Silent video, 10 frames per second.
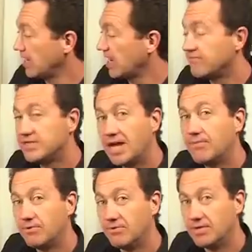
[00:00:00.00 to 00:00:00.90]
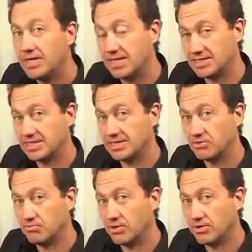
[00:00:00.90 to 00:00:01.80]
we have double and
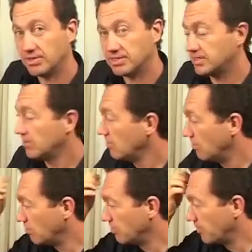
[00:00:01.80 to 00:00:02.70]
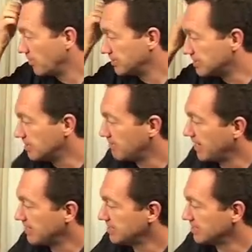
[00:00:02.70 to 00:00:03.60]
single bonds. All the bonds in the
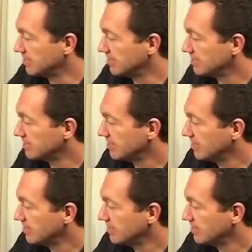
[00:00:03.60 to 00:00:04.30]
pentagons,